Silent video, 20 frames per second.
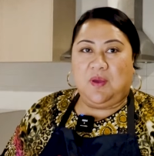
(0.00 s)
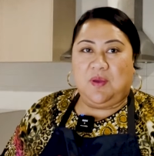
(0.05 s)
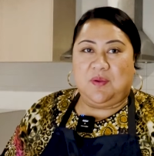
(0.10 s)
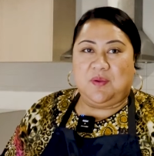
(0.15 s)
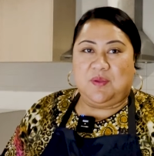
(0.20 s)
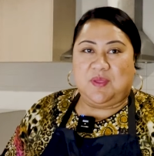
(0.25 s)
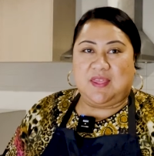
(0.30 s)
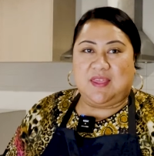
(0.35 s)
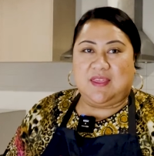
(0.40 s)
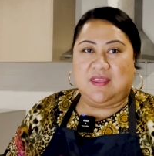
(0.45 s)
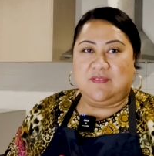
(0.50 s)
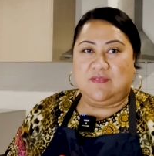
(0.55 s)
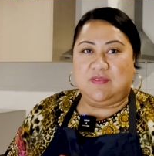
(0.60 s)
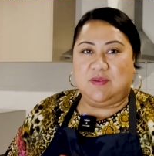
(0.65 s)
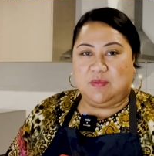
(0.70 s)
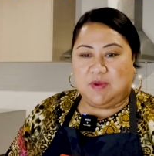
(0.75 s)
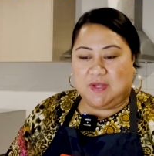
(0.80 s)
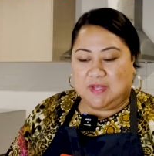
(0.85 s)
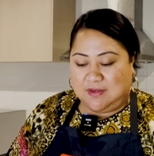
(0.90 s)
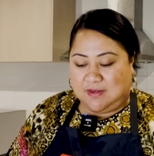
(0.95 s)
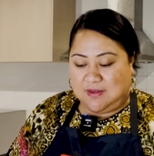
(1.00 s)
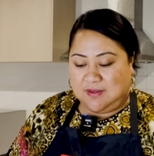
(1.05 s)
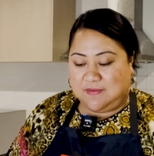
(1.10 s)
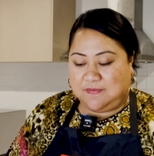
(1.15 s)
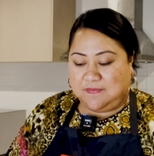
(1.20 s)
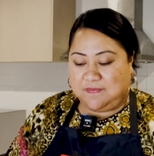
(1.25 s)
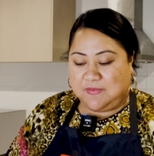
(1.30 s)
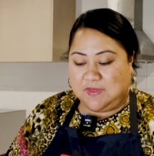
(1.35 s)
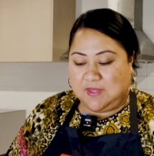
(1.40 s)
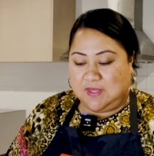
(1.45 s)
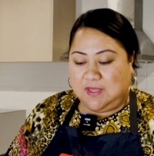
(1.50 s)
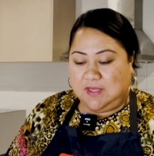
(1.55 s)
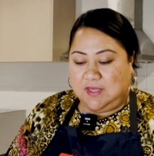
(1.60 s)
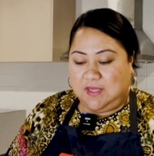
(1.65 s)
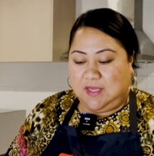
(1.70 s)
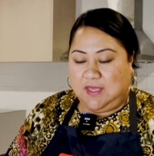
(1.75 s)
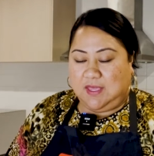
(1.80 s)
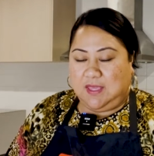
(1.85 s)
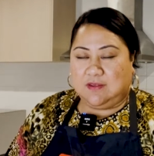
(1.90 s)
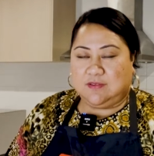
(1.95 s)
Okay everyone,
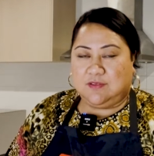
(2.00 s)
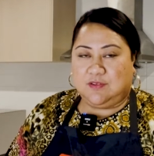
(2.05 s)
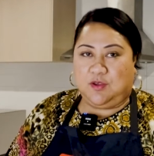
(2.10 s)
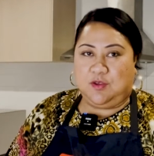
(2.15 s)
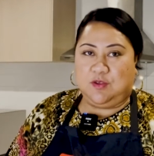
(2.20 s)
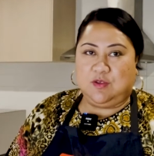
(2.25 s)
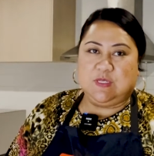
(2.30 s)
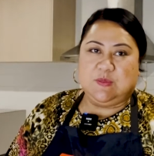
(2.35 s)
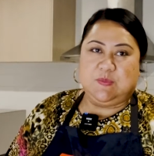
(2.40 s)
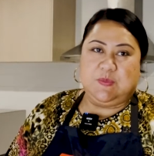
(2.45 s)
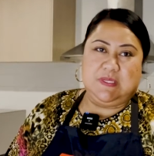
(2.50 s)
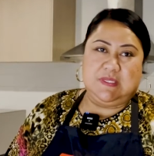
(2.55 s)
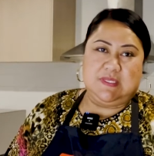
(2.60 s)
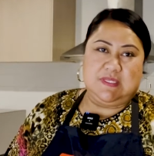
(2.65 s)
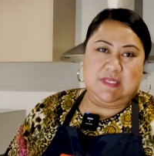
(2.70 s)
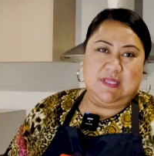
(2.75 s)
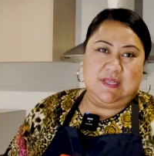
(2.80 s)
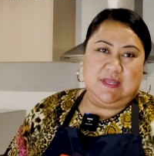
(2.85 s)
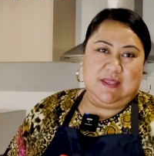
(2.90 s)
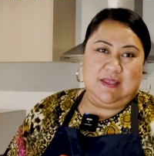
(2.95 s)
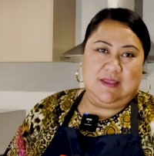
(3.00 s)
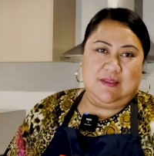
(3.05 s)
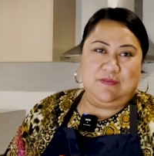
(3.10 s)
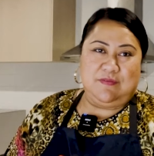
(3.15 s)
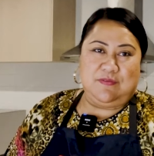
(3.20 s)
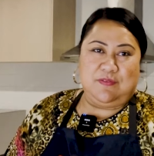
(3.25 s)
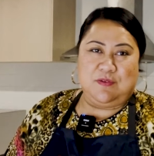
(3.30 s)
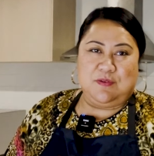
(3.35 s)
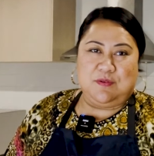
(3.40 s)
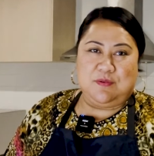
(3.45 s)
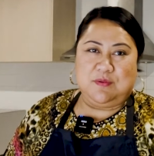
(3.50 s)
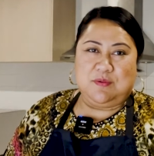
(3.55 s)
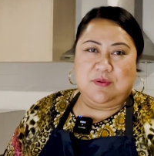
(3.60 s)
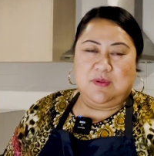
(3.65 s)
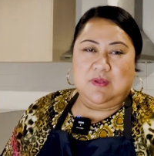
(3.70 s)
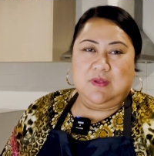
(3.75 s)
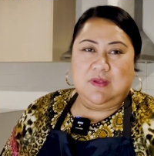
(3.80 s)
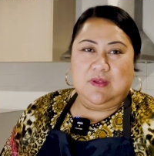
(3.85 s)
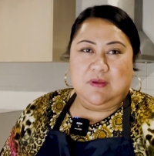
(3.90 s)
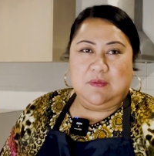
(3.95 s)
our dough's been sitting for
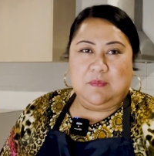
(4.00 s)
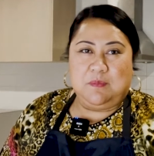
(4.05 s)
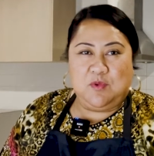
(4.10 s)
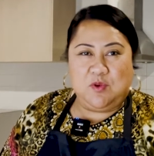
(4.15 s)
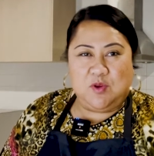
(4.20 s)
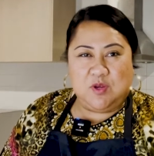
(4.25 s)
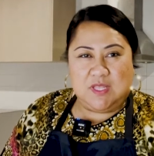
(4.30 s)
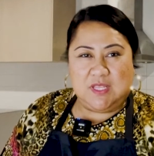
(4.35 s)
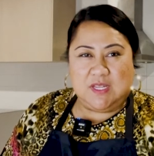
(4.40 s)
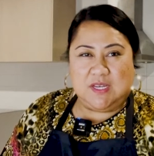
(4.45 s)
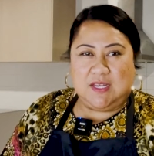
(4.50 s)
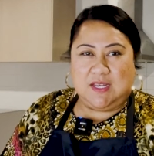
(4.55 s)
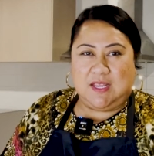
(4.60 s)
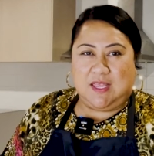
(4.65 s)
more than an